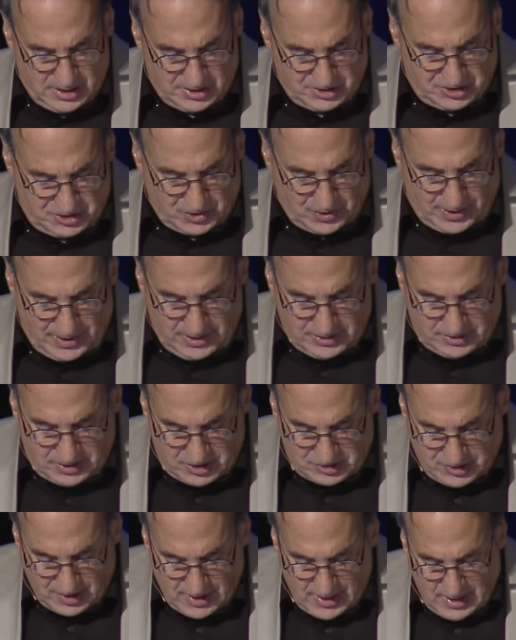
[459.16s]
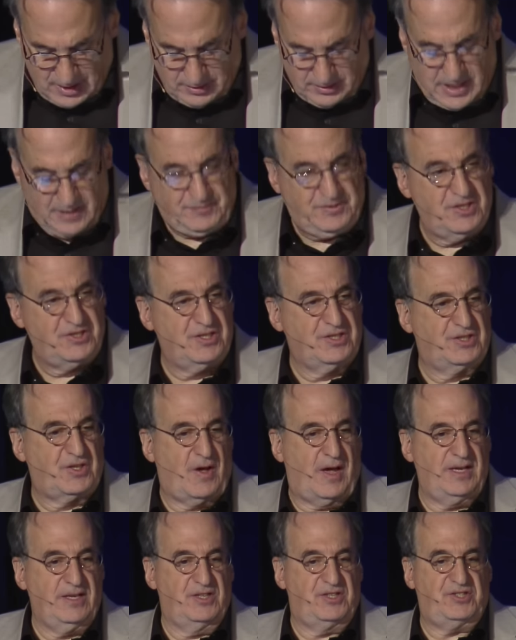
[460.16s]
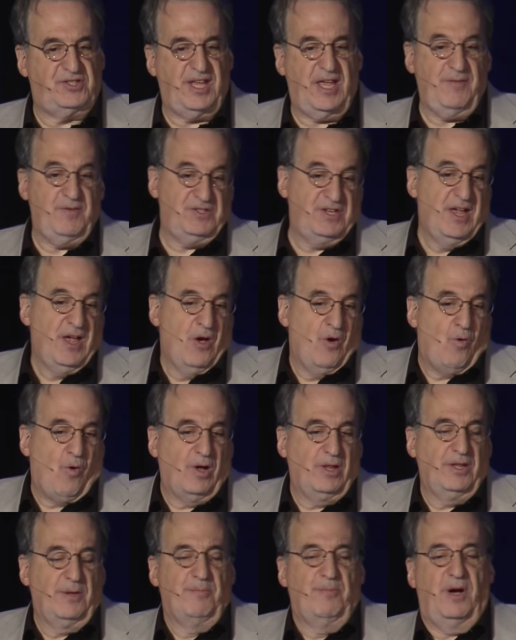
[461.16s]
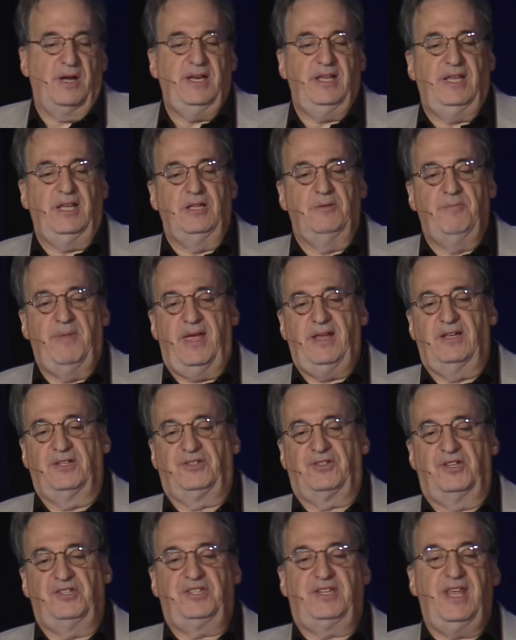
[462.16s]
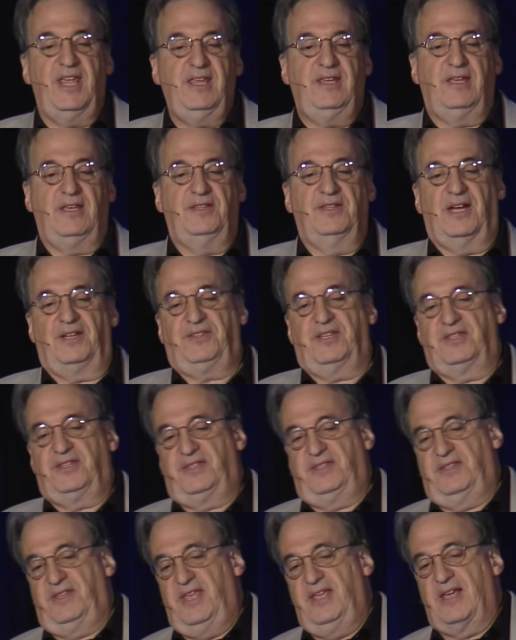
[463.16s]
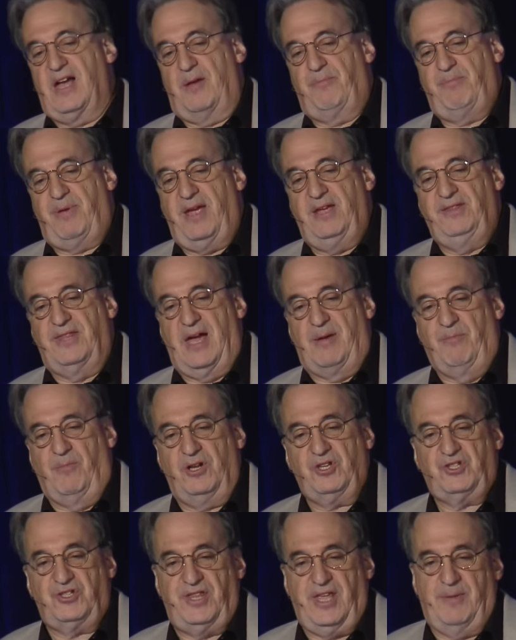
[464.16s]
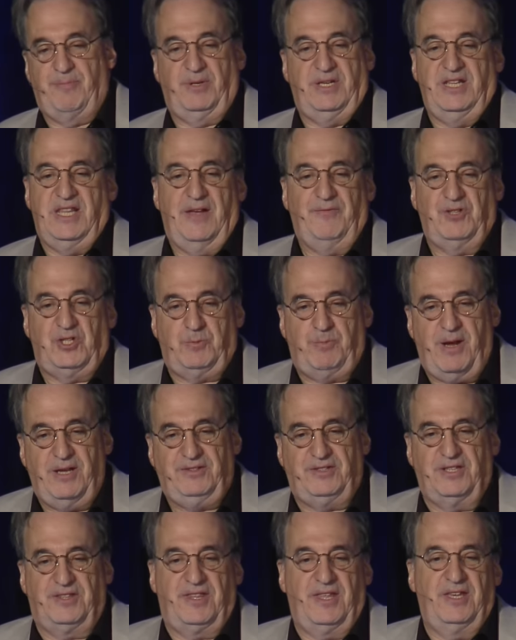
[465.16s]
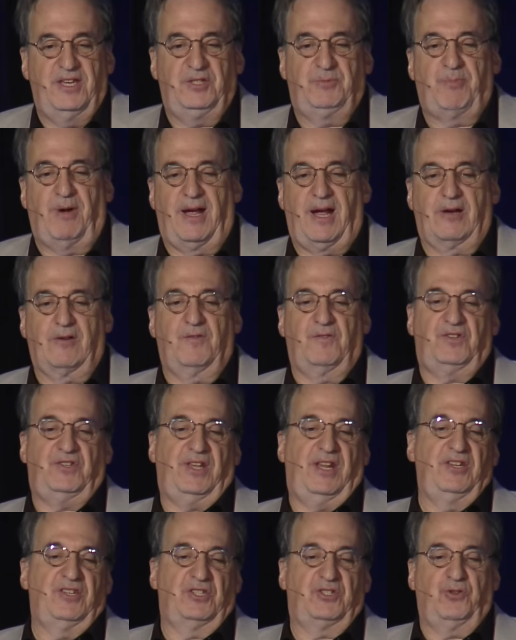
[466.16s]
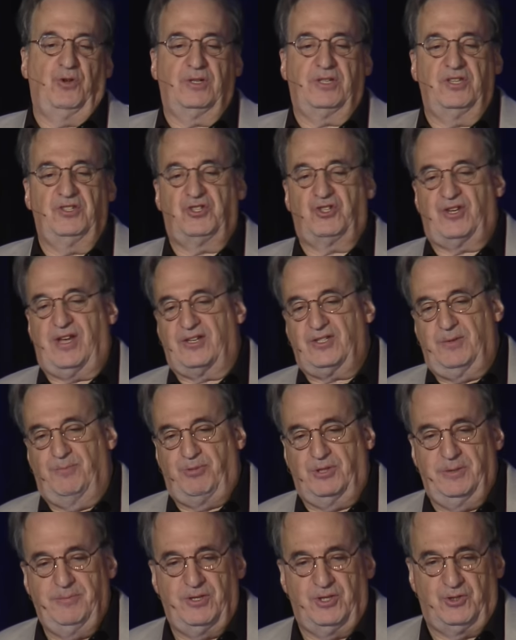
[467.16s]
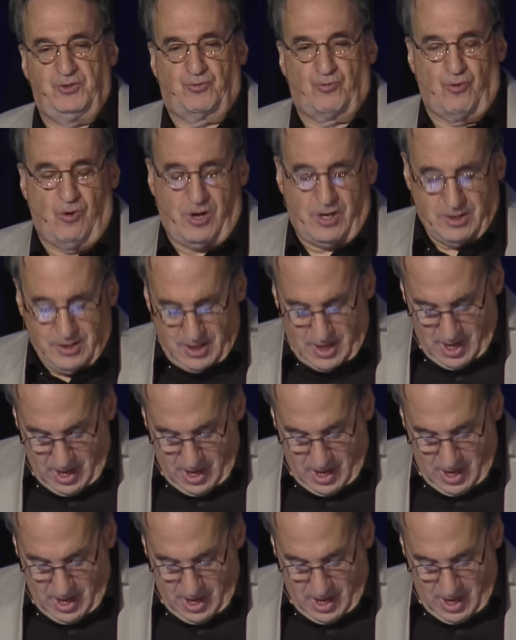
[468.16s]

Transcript: scientist, left his entire savings, all the money he had made at Tuskegee, not that he got paid that much there, but he never spent it. His biographer said he just took his checks and put them in his drawer.